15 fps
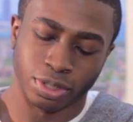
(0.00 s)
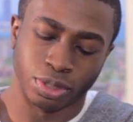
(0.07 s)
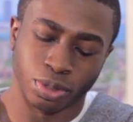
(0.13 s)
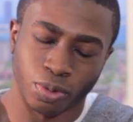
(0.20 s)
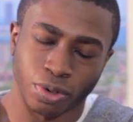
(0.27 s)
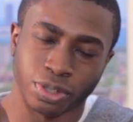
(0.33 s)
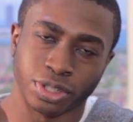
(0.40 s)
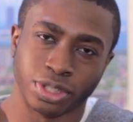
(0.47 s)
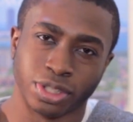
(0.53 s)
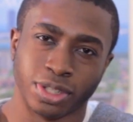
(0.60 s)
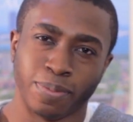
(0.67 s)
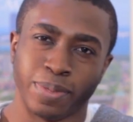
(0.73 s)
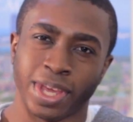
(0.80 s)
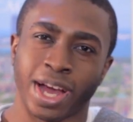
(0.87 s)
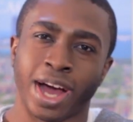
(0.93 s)
source
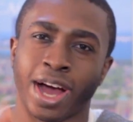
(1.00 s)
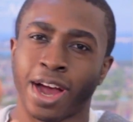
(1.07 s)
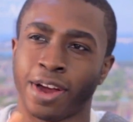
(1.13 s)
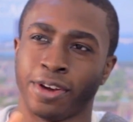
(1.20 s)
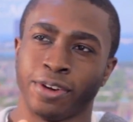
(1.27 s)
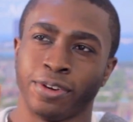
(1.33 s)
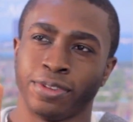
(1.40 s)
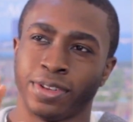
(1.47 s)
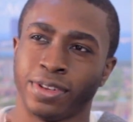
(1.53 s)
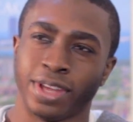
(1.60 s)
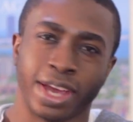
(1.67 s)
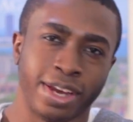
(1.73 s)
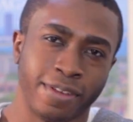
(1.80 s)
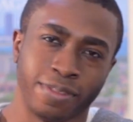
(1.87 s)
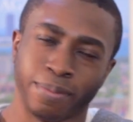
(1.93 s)
to be higher than
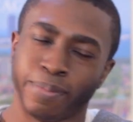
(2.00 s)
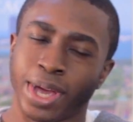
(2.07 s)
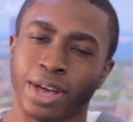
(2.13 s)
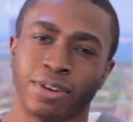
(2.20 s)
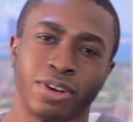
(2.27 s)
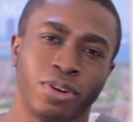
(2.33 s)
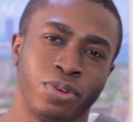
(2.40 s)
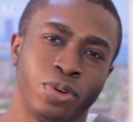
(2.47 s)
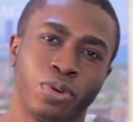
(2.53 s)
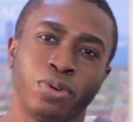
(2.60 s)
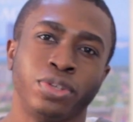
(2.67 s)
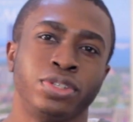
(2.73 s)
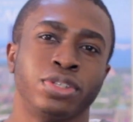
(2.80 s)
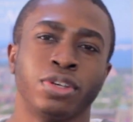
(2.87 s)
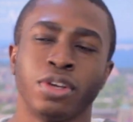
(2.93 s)
any of the background
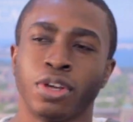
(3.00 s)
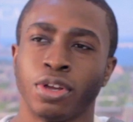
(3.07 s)
noise.